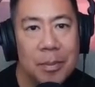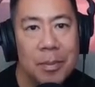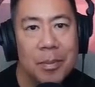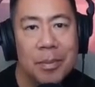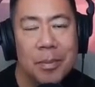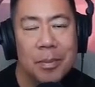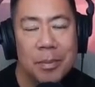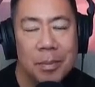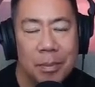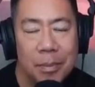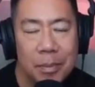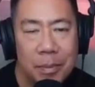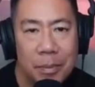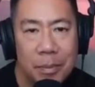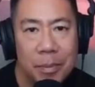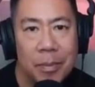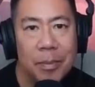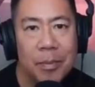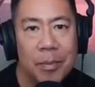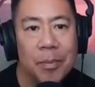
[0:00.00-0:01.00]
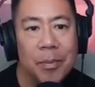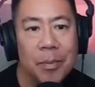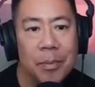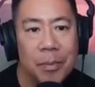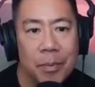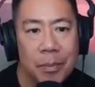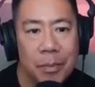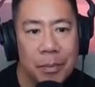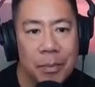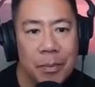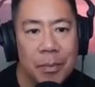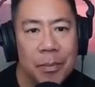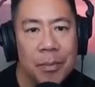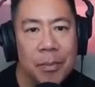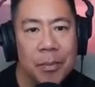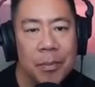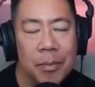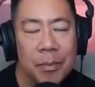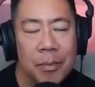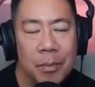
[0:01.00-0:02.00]

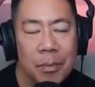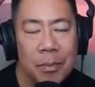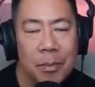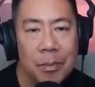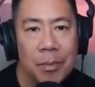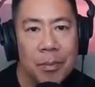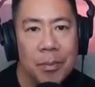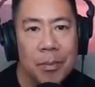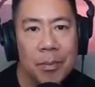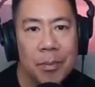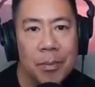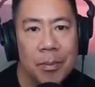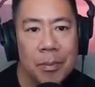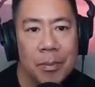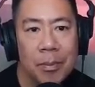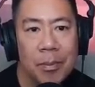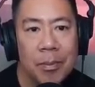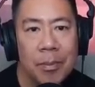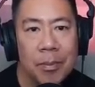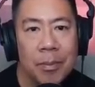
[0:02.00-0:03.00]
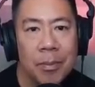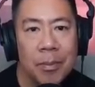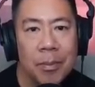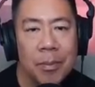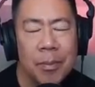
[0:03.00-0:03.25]
The person shown says nothing.